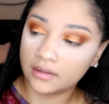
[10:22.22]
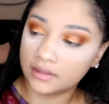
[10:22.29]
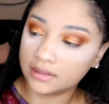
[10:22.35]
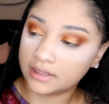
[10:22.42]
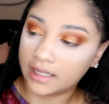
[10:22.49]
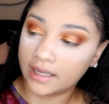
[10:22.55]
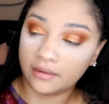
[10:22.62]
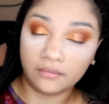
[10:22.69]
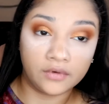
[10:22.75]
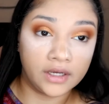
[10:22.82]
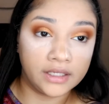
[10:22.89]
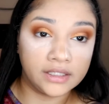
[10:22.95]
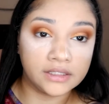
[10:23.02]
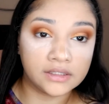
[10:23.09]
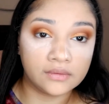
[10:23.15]
the same
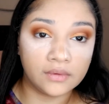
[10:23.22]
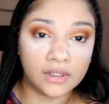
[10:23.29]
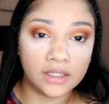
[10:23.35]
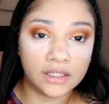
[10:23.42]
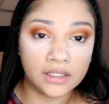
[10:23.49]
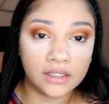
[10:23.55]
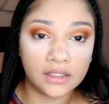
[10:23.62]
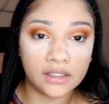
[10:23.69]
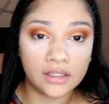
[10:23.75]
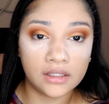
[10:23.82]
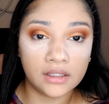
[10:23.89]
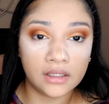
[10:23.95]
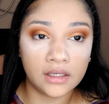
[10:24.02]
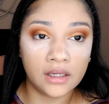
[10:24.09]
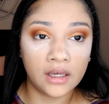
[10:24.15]
reddish one,
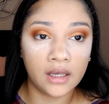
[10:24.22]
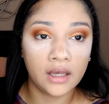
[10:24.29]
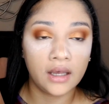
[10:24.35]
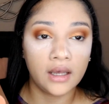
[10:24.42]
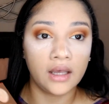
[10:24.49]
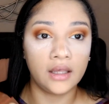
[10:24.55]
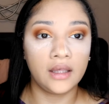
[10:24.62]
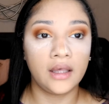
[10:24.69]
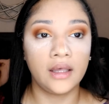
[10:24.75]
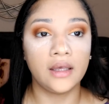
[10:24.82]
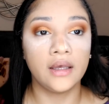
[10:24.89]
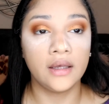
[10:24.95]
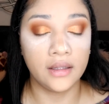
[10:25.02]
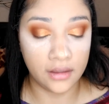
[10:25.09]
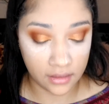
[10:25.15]

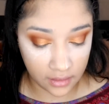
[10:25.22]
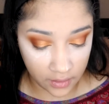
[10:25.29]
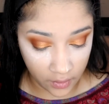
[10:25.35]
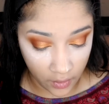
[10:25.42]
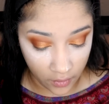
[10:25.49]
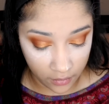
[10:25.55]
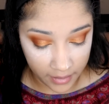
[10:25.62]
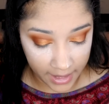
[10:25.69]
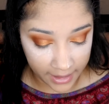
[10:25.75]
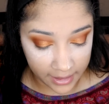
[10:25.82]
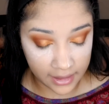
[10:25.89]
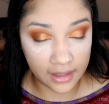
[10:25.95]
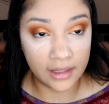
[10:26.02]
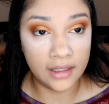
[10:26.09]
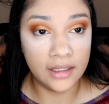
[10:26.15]
and go back
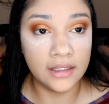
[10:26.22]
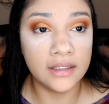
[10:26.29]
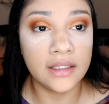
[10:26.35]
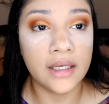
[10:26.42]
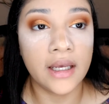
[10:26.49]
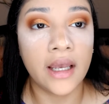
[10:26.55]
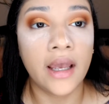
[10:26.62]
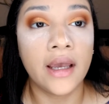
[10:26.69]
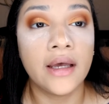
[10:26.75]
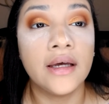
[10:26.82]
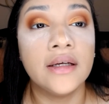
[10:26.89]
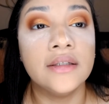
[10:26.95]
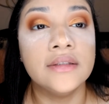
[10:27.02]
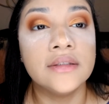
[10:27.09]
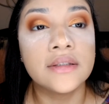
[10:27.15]
in
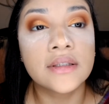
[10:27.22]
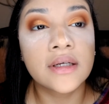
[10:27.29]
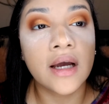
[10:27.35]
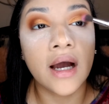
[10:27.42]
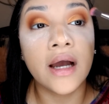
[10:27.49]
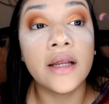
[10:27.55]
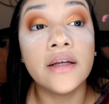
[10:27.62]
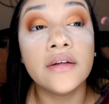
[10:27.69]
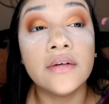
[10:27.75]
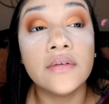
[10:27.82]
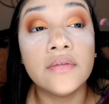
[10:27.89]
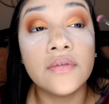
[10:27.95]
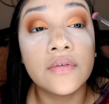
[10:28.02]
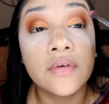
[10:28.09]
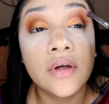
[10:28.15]
and kind
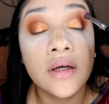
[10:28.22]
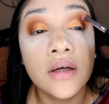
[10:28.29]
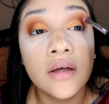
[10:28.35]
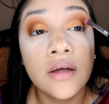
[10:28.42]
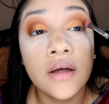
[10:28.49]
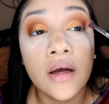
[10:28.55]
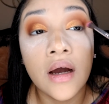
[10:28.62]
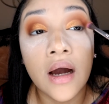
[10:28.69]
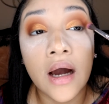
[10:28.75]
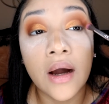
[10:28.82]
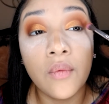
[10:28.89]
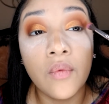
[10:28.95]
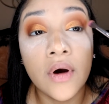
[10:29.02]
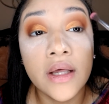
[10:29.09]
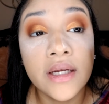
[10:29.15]
of, I
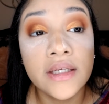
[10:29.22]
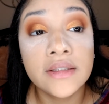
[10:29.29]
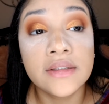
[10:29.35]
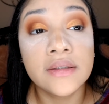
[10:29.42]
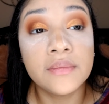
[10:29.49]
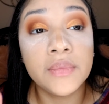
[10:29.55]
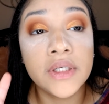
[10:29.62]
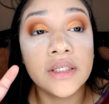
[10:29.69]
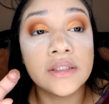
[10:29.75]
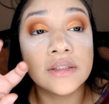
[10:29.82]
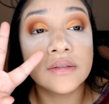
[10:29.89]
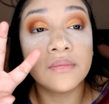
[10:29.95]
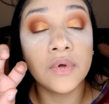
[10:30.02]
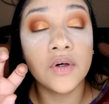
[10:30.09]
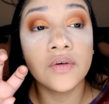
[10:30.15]
want it to be
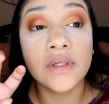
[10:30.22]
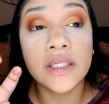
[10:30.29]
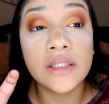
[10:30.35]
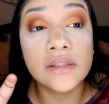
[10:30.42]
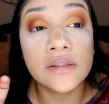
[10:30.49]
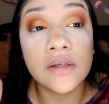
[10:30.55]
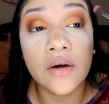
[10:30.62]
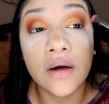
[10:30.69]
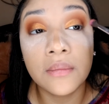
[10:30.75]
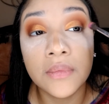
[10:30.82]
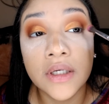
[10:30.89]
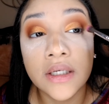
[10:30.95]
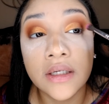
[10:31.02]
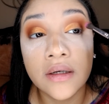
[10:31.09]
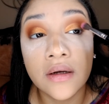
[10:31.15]
smoky, so I'm
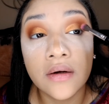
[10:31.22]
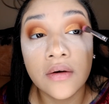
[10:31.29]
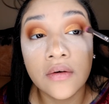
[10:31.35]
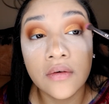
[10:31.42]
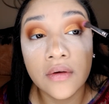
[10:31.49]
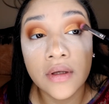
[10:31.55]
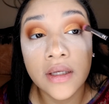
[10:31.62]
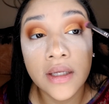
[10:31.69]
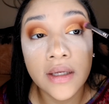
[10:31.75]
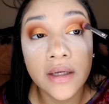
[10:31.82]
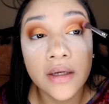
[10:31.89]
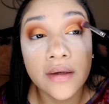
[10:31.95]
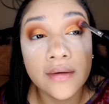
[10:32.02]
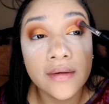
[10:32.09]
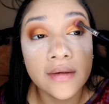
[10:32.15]
gonna go
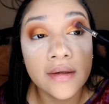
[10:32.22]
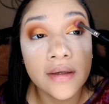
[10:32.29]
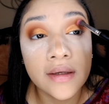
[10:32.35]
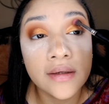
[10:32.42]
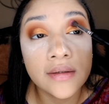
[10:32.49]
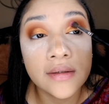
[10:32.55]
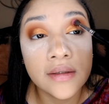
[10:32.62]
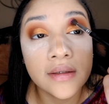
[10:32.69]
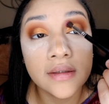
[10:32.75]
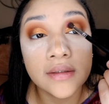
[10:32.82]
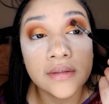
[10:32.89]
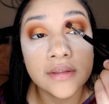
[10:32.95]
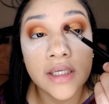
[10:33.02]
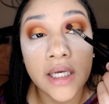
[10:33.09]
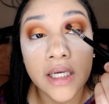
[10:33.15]
here
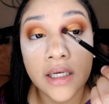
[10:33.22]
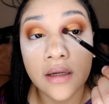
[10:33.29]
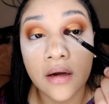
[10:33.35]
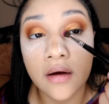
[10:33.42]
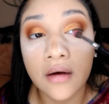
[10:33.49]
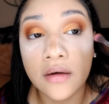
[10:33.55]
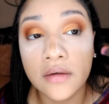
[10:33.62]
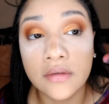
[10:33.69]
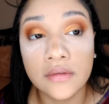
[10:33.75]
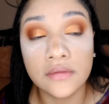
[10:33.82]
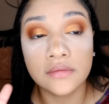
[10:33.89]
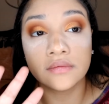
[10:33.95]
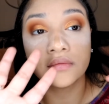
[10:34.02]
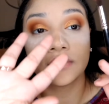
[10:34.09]
and take it all